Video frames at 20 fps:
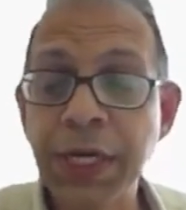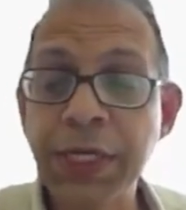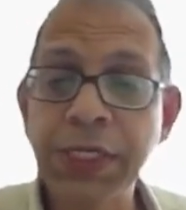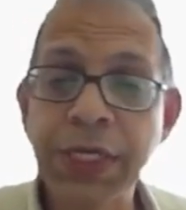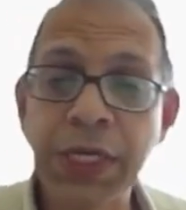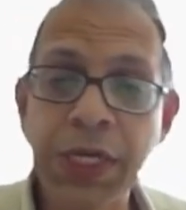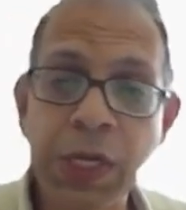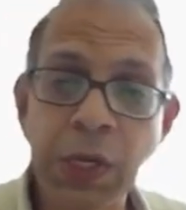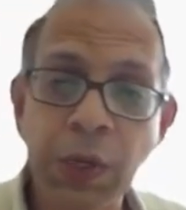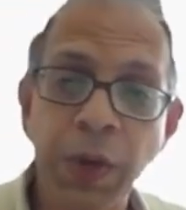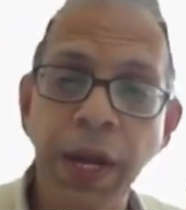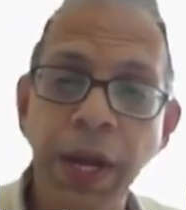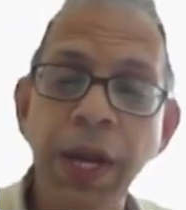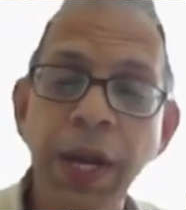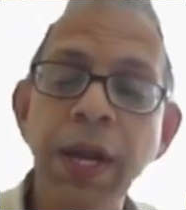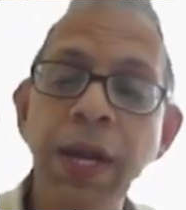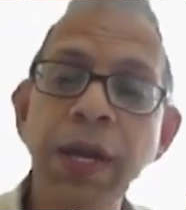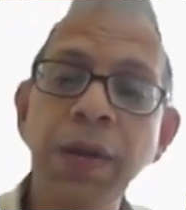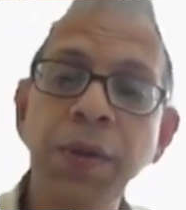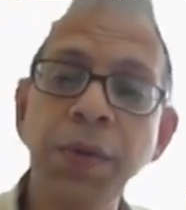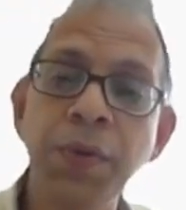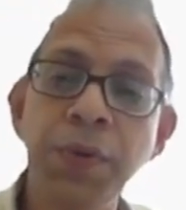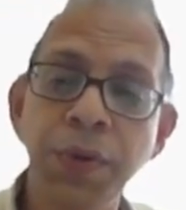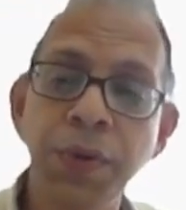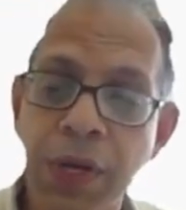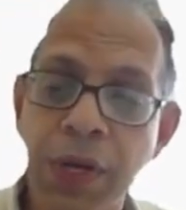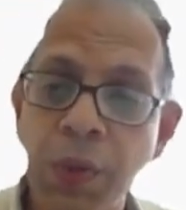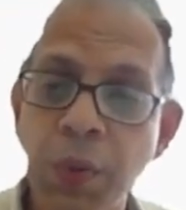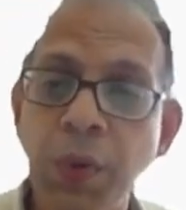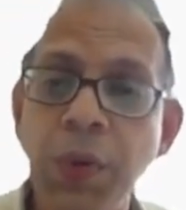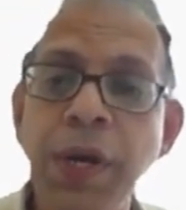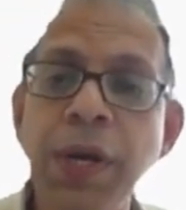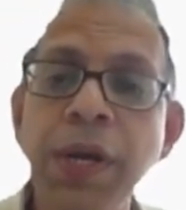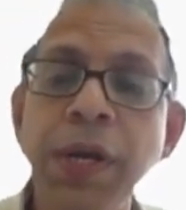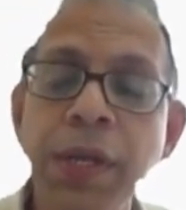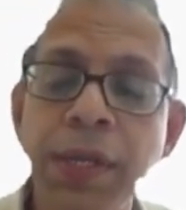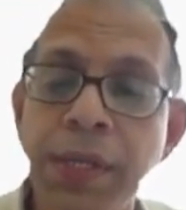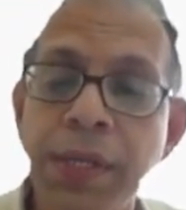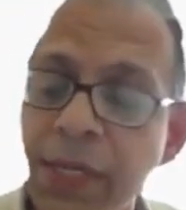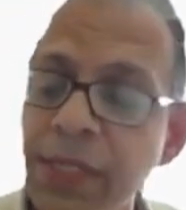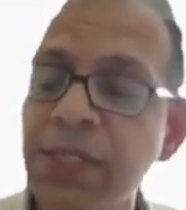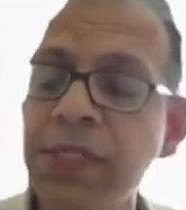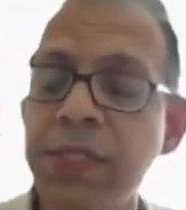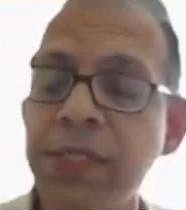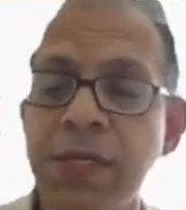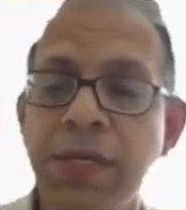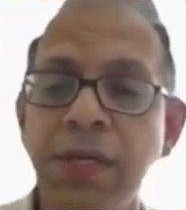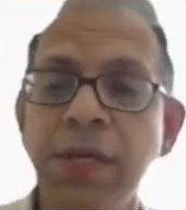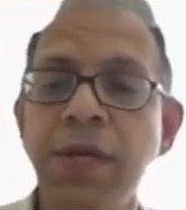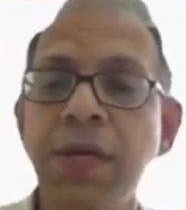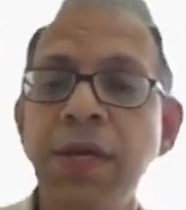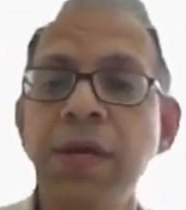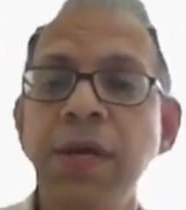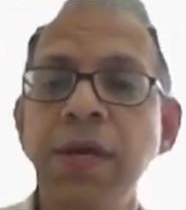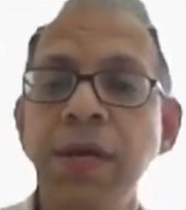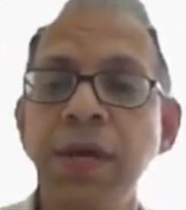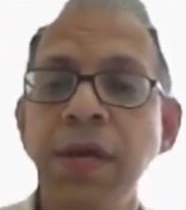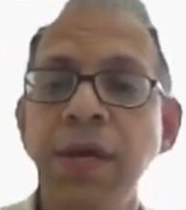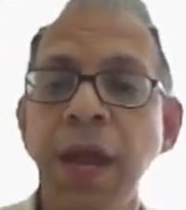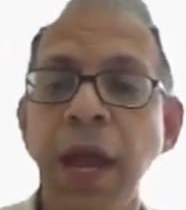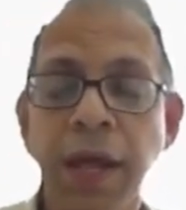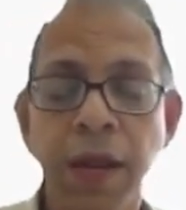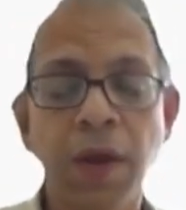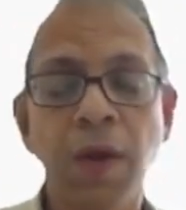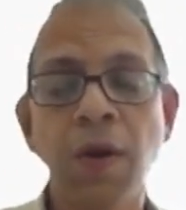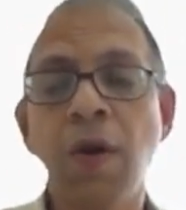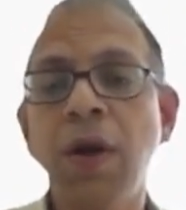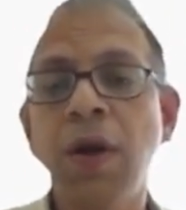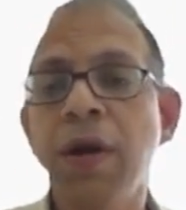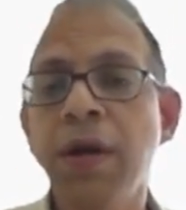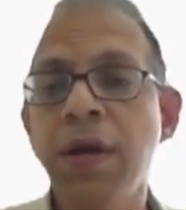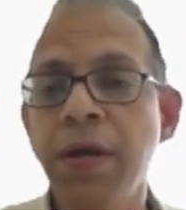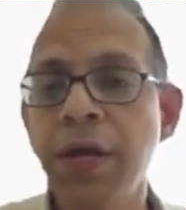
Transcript: it is required to convert this analog